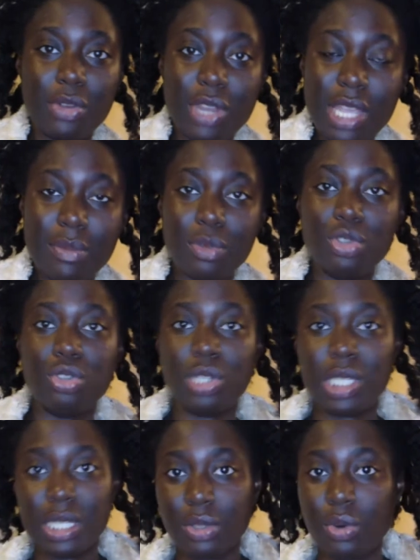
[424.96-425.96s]
cream to
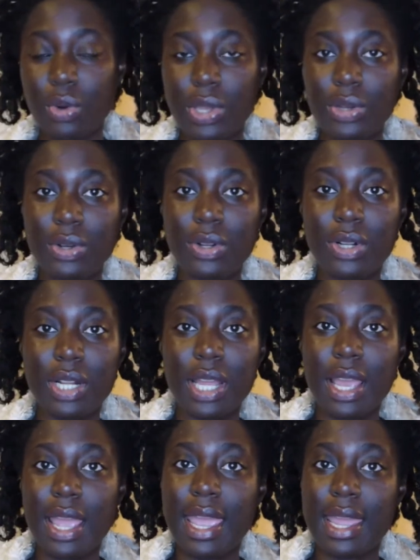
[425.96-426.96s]
seal the oil
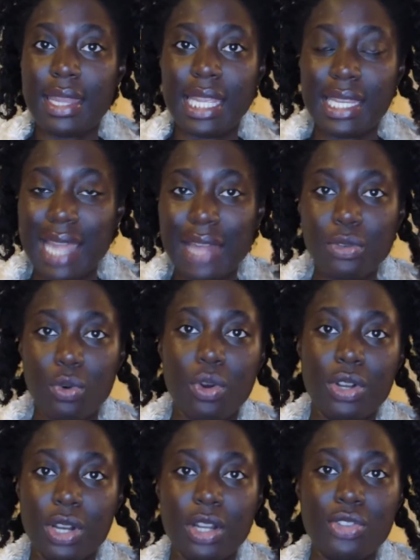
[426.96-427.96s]
and in that
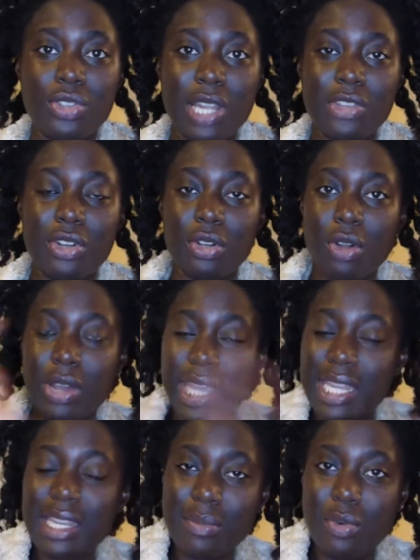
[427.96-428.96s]
order so that you're
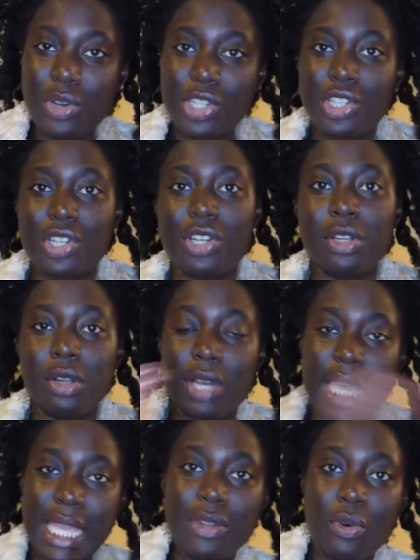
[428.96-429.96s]
locking in the moisture you're
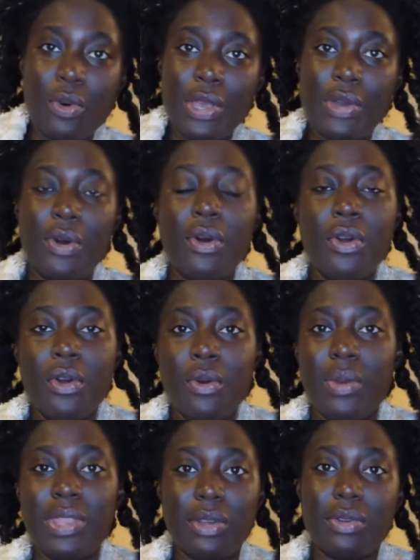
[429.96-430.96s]
locking in the oil
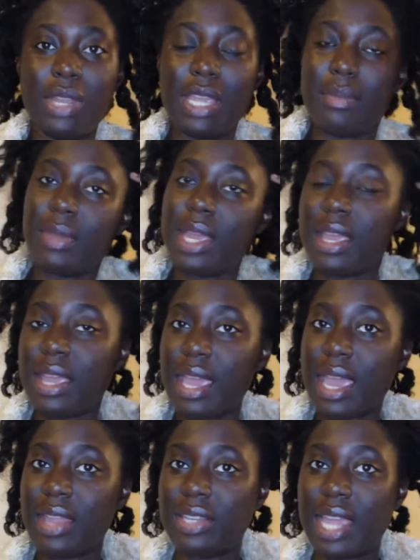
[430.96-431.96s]
with the cream
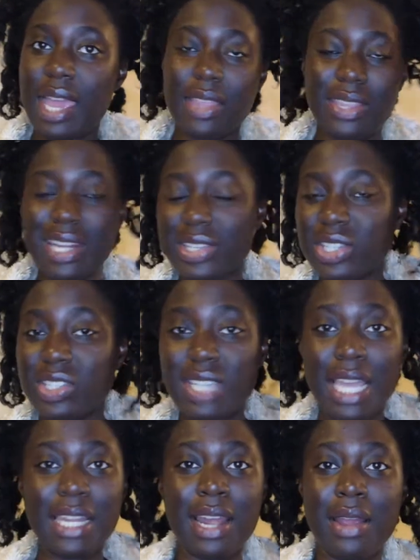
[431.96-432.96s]
and yeah then I just
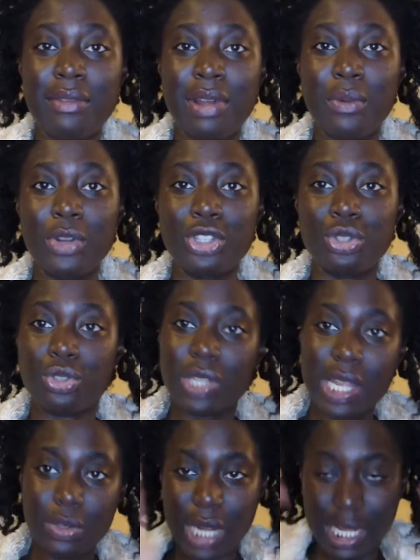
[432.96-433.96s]
style it however I want to so
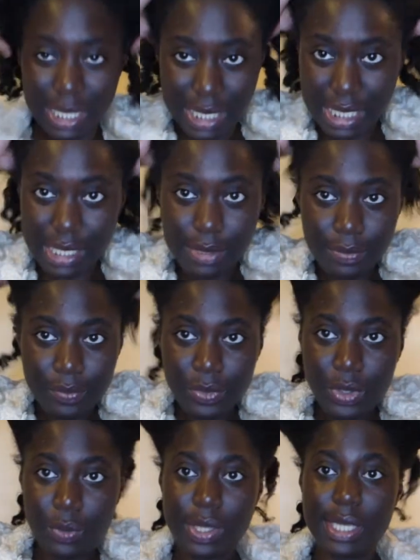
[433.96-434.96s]
that's what I did
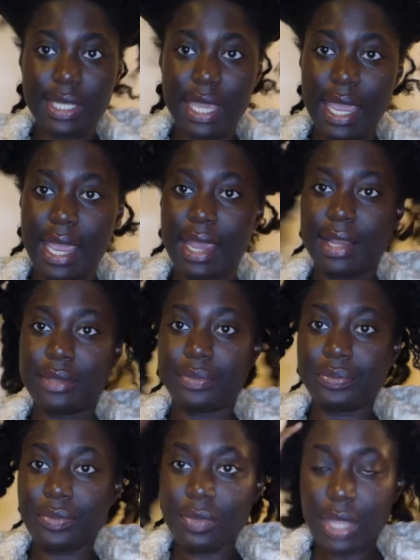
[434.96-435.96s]
with this hair
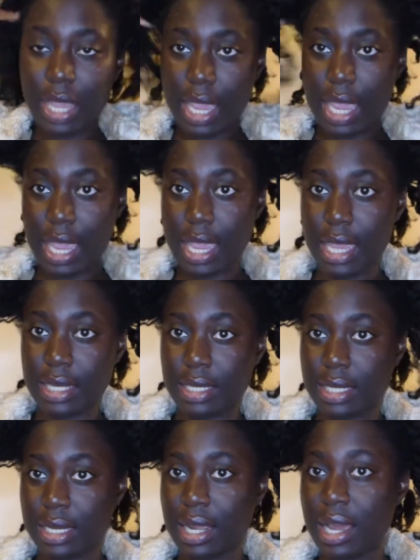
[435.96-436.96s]

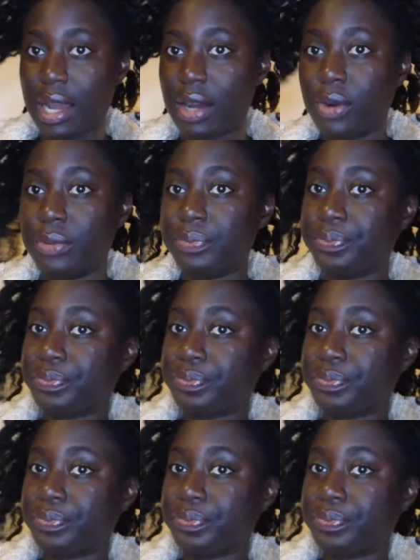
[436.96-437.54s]
and now